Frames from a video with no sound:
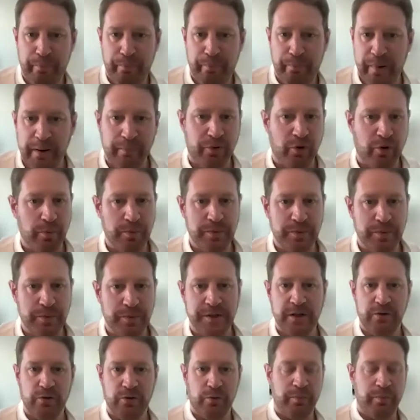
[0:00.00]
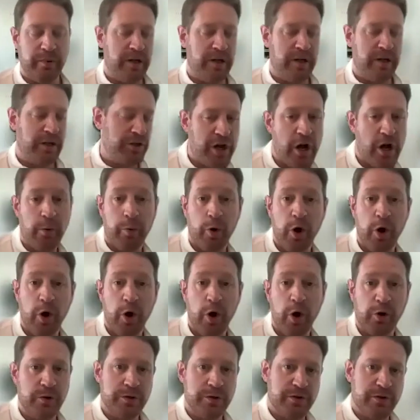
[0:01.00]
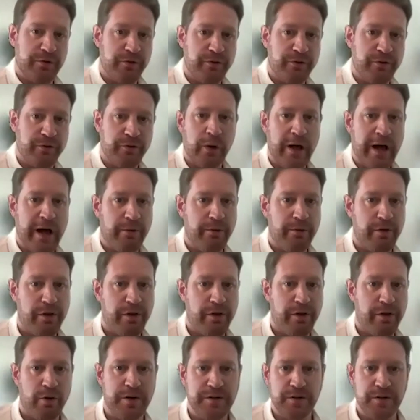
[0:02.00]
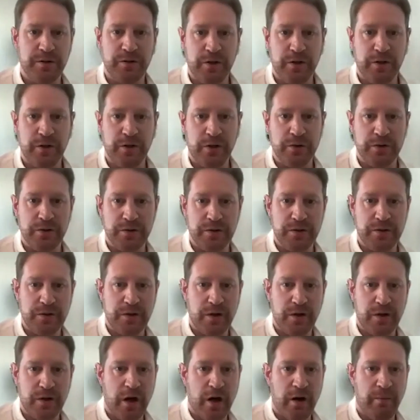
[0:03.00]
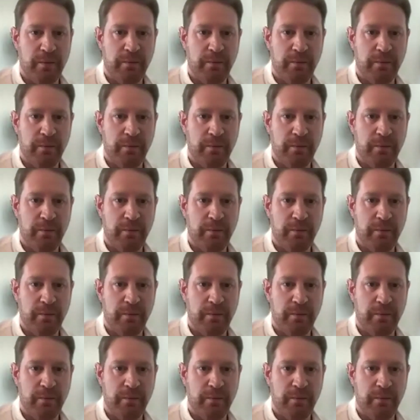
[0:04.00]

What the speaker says: being prompted or being jailbroken to fall out and threaten users.